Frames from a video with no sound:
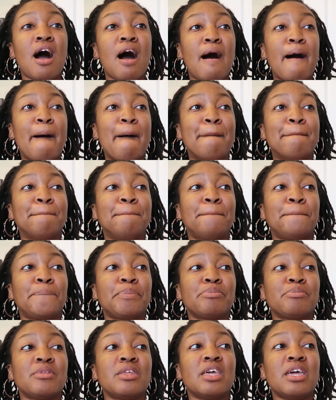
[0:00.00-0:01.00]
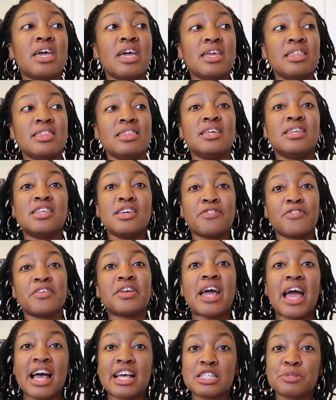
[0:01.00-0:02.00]
and the
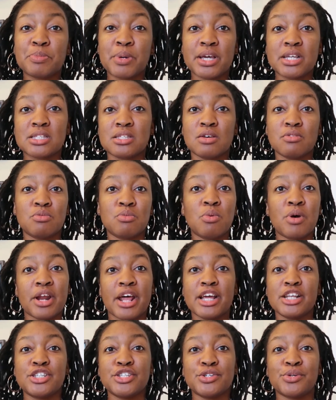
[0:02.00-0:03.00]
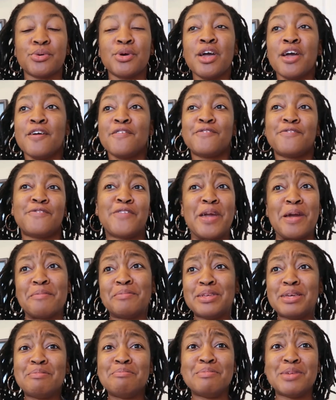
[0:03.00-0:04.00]
different aspects of what I do.
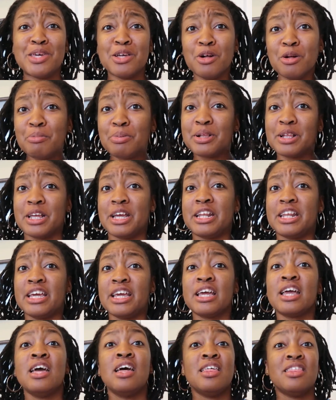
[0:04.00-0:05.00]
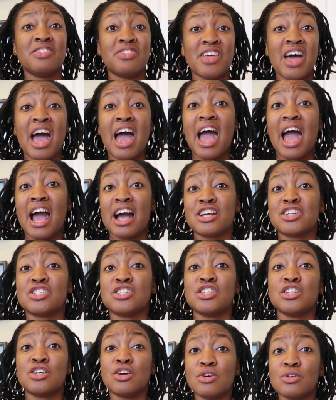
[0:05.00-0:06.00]
Family meal planning, that
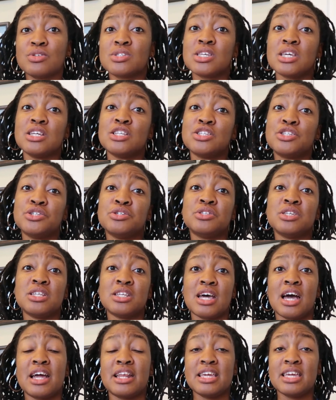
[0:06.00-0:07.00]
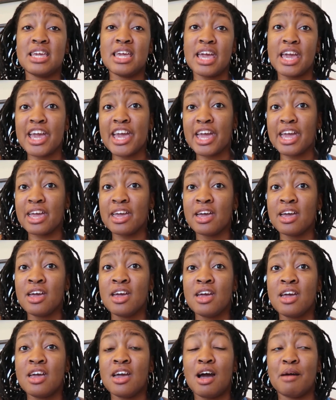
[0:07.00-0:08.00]
actually goes into the KnottyKay,
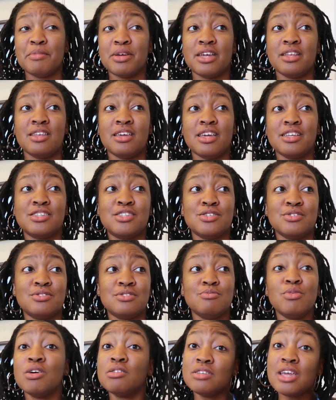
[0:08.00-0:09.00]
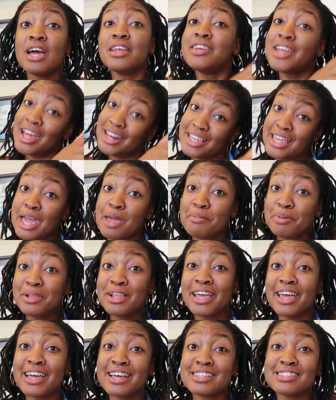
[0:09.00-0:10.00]
KnottyKay
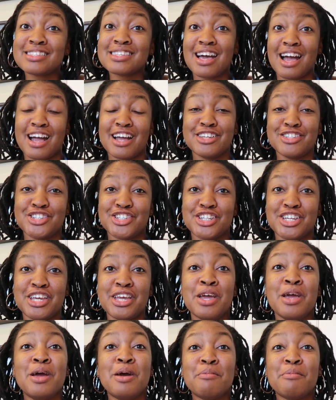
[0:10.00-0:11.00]
Plans IG,